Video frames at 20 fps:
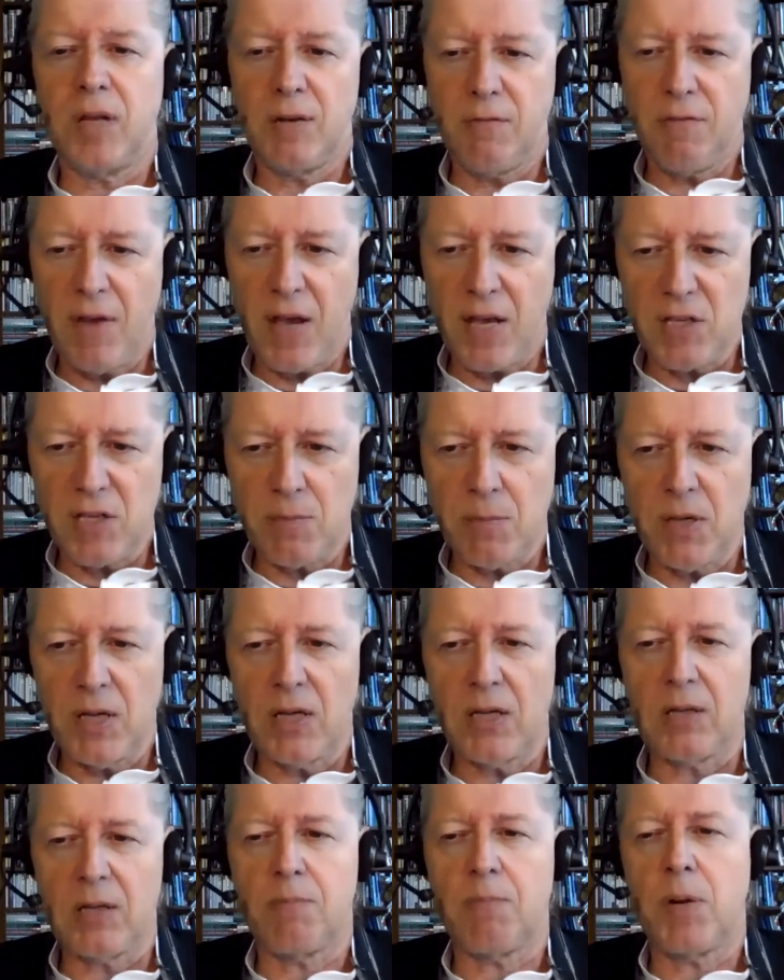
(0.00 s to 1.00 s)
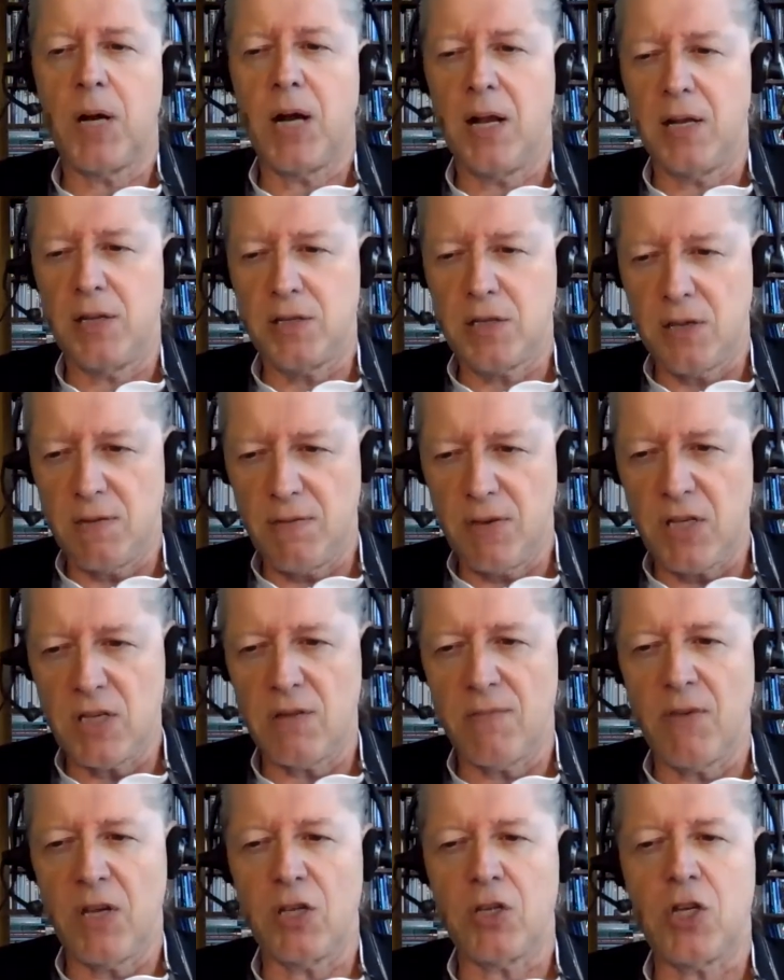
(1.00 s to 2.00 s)
investment policy
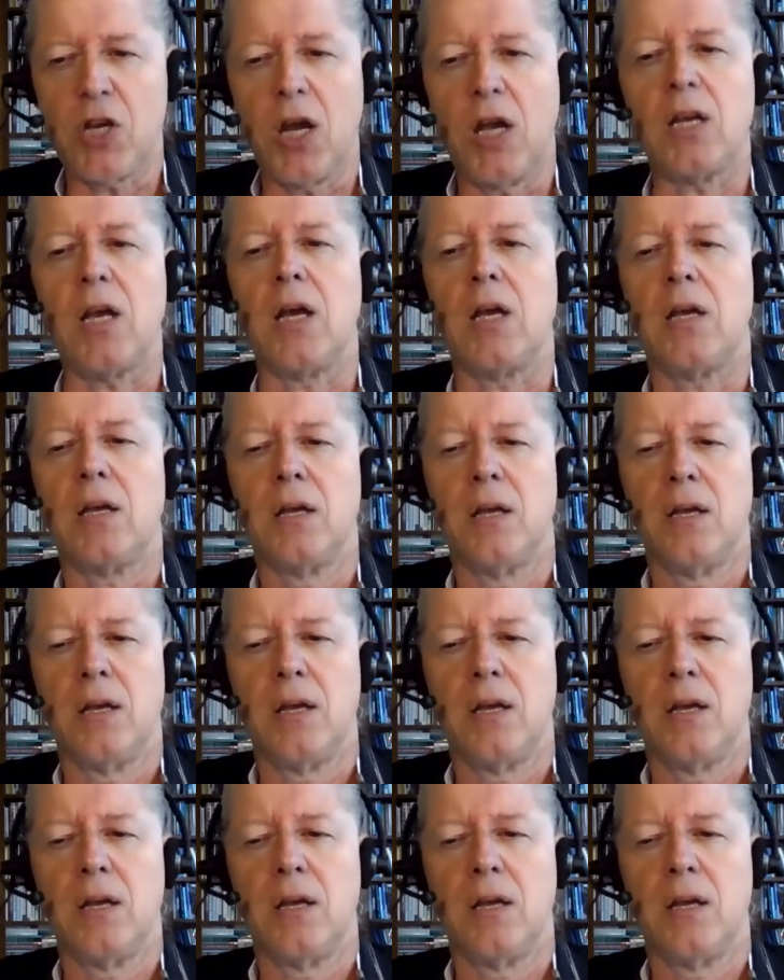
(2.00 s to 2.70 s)
vis-a-vis China